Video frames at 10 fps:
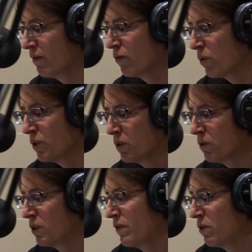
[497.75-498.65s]
And of course,
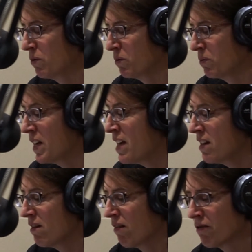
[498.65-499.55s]
those of you who
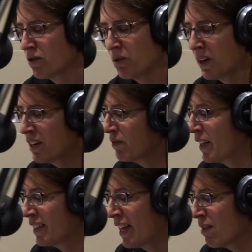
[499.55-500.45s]
aren't creative
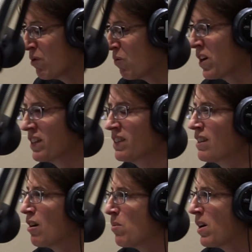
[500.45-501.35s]
like that but want to
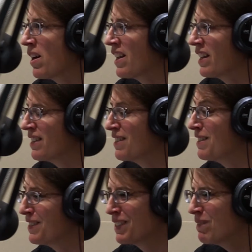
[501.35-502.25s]
stop by mm-hmm.
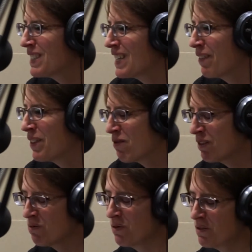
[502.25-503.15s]
and see what's out
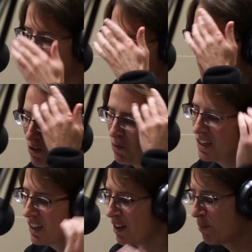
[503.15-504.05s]
there, we w- invite
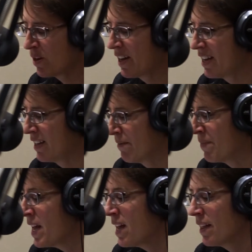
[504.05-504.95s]
everyone to come by.
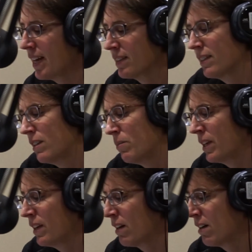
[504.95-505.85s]
Um, that's going to
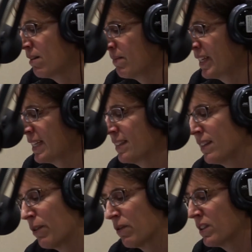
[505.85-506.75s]
be, um, like I
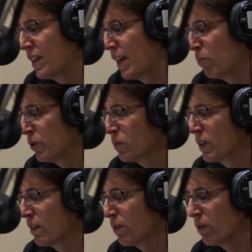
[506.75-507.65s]
said, Thursday, April
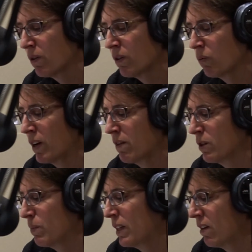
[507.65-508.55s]
23rd on
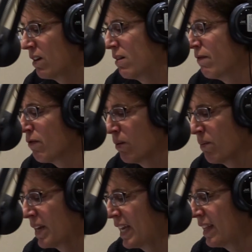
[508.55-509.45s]
Weathersby Lawn
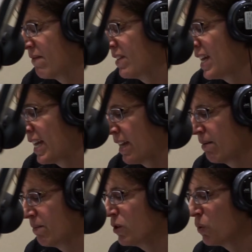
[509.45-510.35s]
from 11
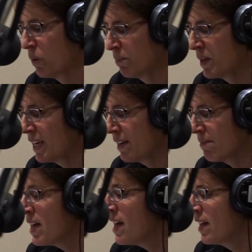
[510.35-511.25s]
a.m. to 1
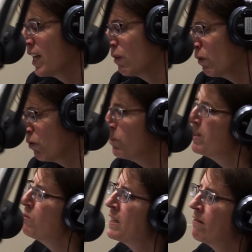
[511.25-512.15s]
p.m. And we will
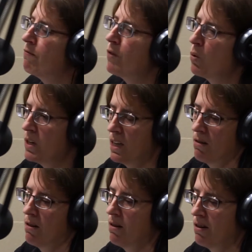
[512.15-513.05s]
be doing
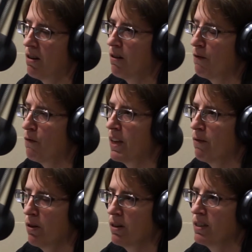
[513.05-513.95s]
voting on our
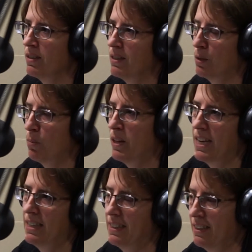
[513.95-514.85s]
favorite
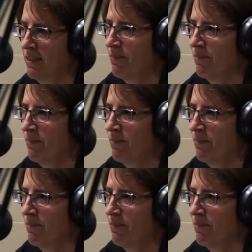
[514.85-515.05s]
displays.